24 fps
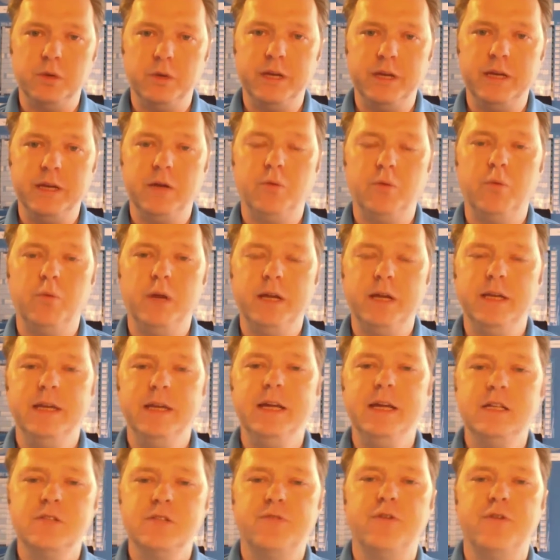we
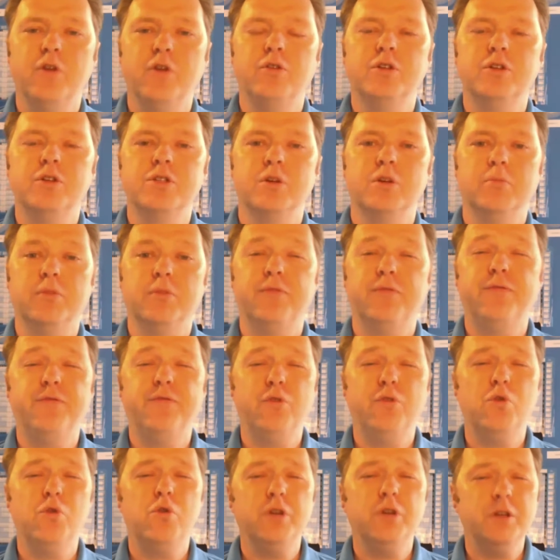need to focus on
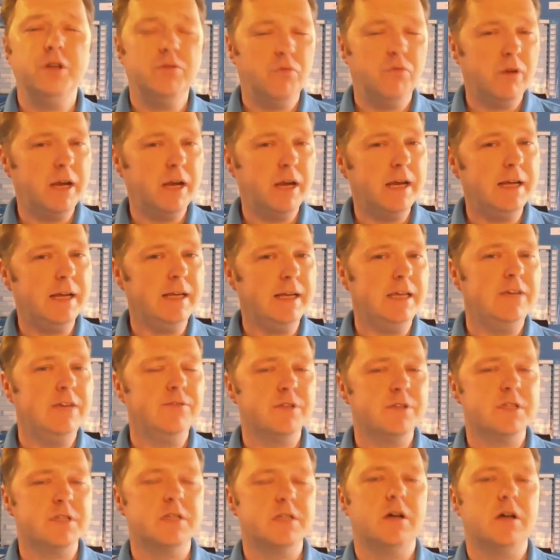before you really
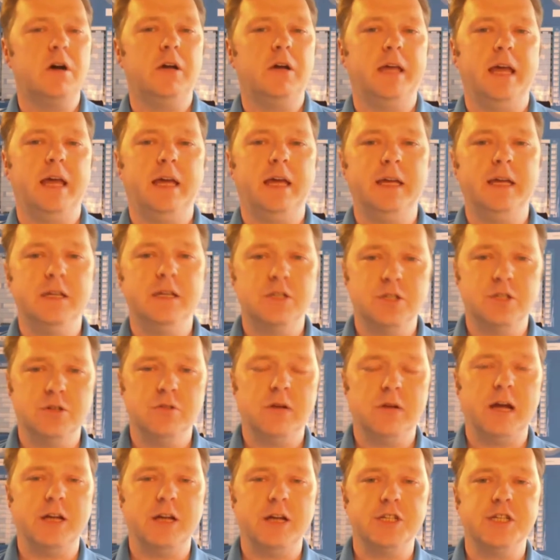even start getting
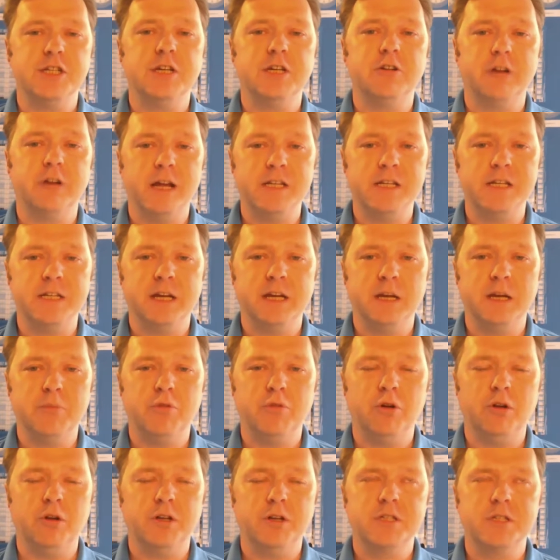into actually creating any
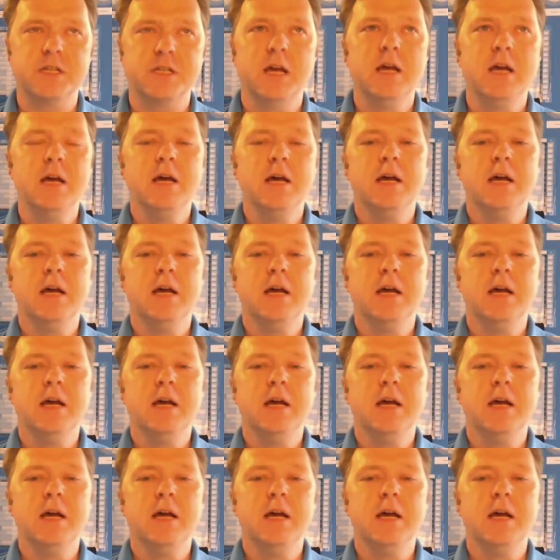products.